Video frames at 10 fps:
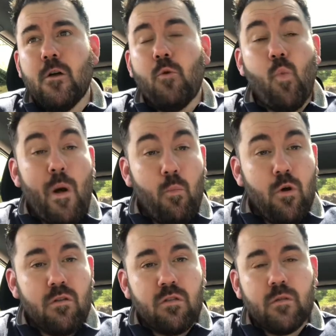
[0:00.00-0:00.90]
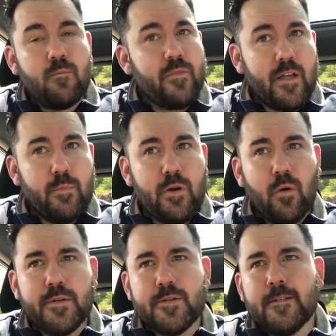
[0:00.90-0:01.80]
or Wentworth. They'd be
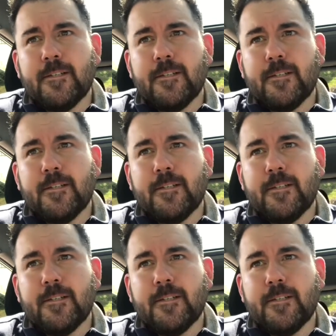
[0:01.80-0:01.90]
nice.